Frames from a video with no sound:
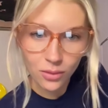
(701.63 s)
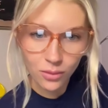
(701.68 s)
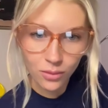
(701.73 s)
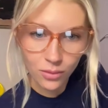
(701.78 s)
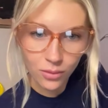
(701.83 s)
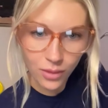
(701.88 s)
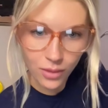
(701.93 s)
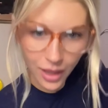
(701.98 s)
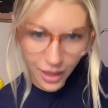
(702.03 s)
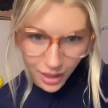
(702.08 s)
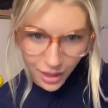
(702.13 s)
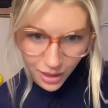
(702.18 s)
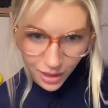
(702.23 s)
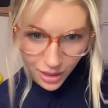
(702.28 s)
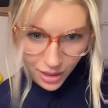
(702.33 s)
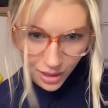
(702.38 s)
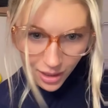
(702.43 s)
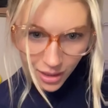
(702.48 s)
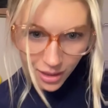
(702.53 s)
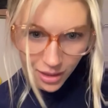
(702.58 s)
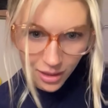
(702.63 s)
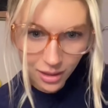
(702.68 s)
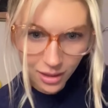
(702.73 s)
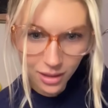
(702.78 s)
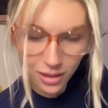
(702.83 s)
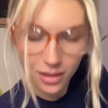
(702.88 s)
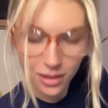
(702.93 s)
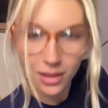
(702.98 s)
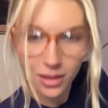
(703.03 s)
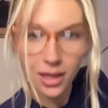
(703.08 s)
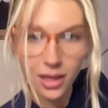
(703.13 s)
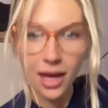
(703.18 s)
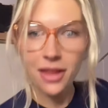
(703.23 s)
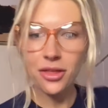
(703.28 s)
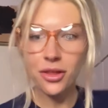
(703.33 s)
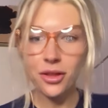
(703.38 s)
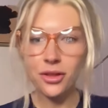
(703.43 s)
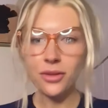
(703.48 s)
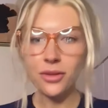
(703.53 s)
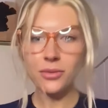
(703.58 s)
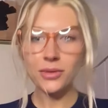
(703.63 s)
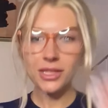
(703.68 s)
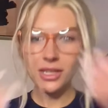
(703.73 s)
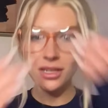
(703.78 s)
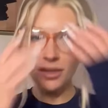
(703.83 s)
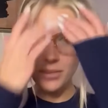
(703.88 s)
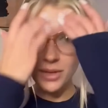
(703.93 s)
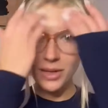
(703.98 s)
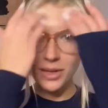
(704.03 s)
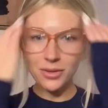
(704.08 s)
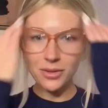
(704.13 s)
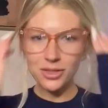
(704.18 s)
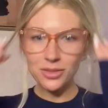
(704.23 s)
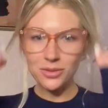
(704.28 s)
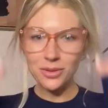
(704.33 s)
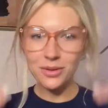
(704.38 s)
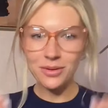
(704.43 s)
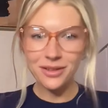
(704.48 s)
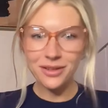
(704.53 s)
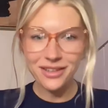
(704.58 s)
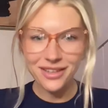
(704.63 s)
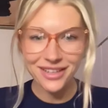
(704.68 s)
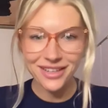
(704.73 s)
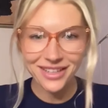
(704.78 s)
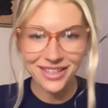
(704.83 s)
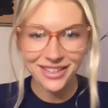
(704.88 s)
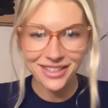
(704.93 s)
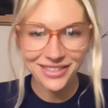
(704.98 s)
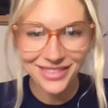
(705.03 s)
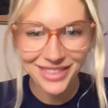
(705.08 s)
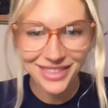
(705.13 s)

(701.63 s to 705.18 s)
what? I thought there was gonna be a bunch of people.